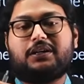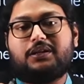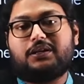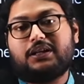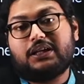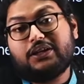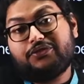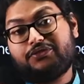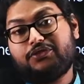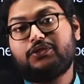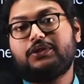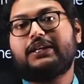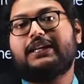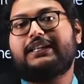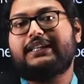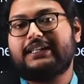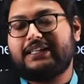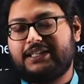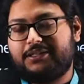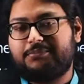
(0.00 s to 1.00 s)
if you get
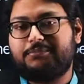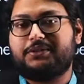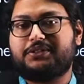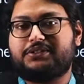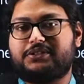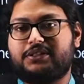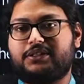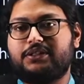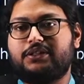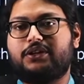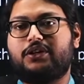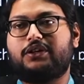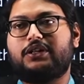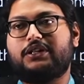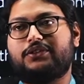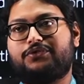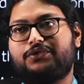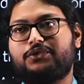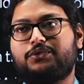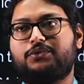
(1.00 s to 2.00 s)
an admission or
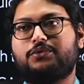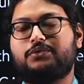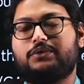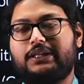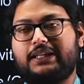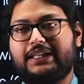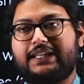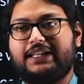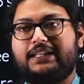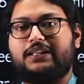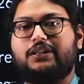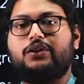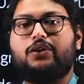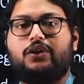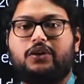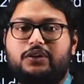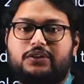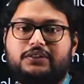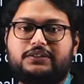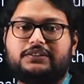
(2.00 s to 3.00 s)
if you like get a
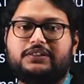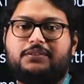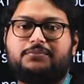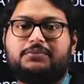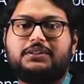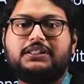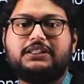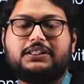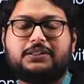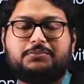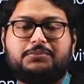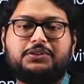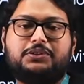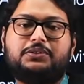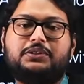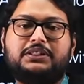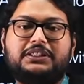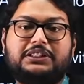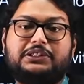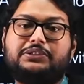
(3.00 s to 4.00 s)
call or something, tabhi
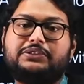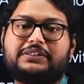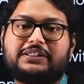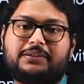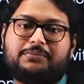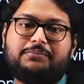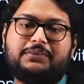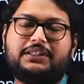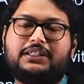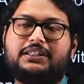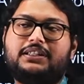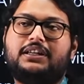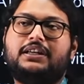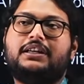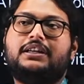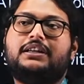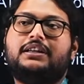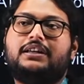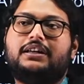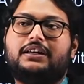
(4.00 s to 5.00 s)
you'll need to submit
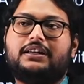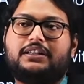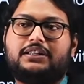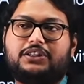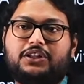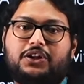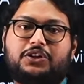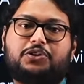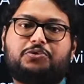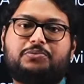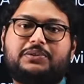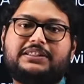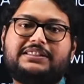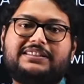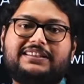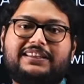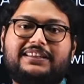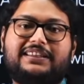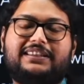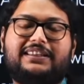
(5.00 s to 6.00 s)
a document
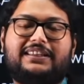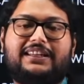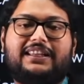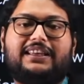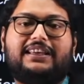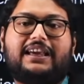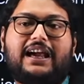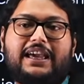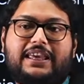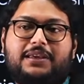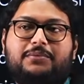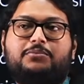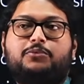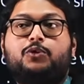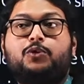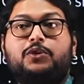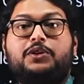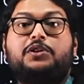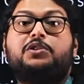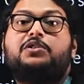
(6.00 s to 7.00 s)
saying ki like I am
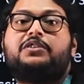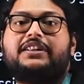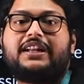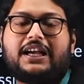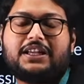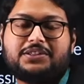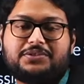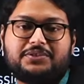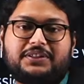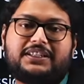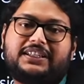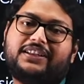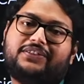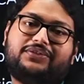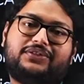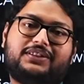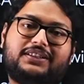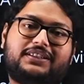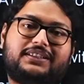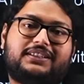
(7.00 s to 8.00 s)
going to graduate
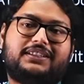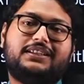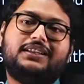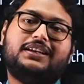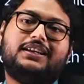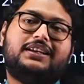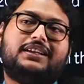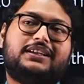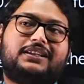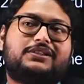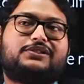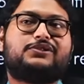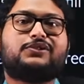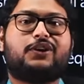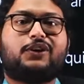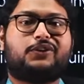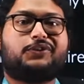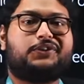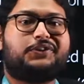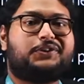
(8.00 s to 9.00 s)
definitely. It's
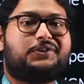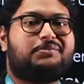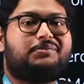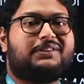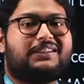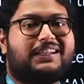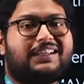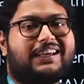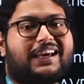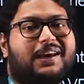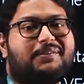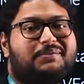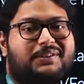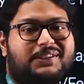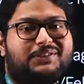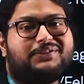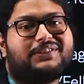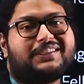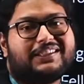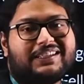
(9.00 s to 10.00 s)
not going to be like I'm
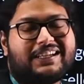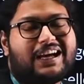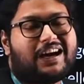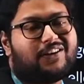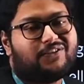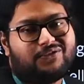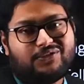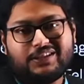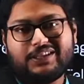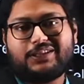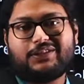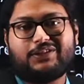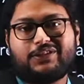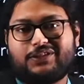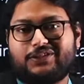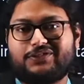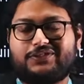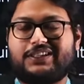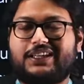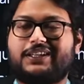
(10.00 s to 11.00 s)
leaving it halfway and all
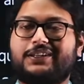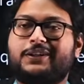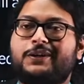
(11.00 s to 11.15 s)
of that.